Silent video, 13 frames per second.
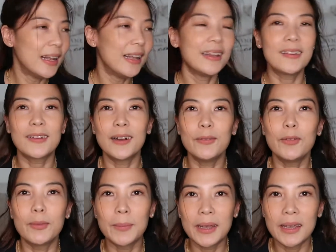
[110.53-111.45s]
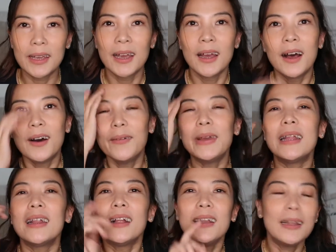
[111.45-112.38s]
Let's start with my... Oh
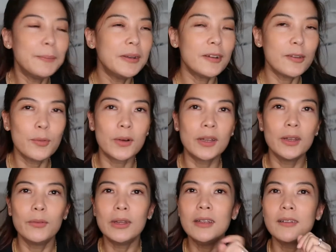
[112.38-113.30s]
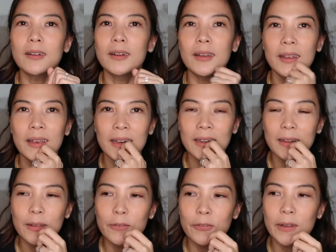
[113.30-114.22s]
wait, let me just warn you, when you start getting
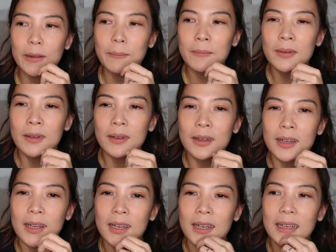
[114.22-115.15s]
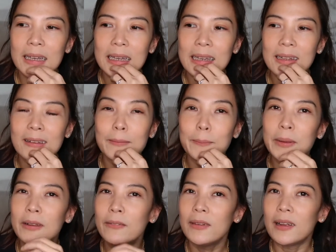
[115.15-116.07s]
into film, it's a
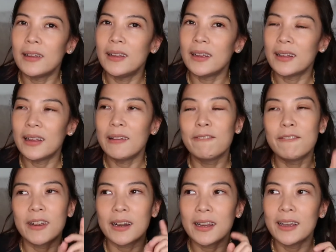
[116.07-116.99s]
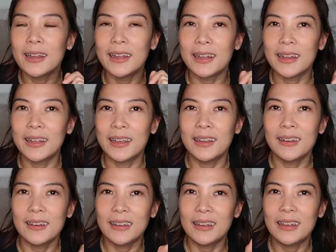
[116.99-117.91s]
bit addicting, very addicting.
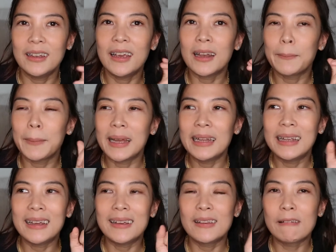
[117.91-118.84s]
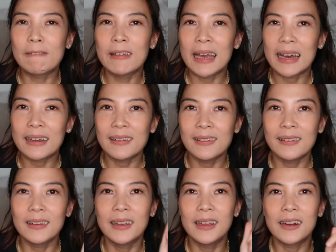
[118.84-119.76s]
You get a bad case of G.A.S,
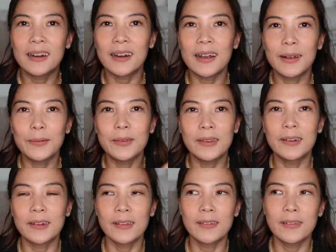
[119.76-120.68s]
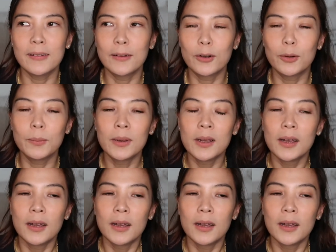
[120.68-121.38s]
gear acquisition syndrome.